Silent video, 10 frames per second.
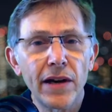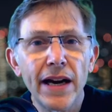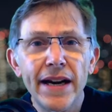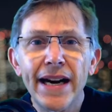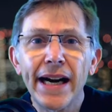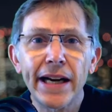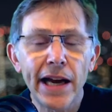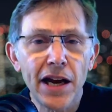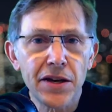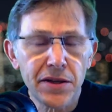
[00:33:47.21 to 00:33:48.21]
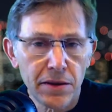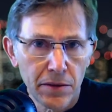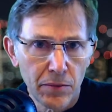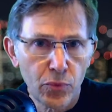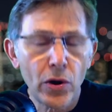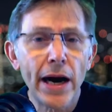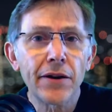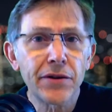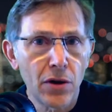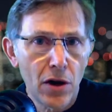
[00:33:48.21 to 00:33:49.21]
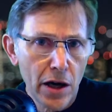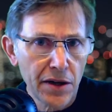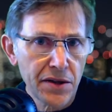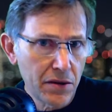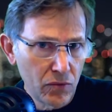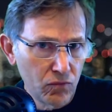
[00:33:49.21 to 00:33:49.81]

got 90 days prior to August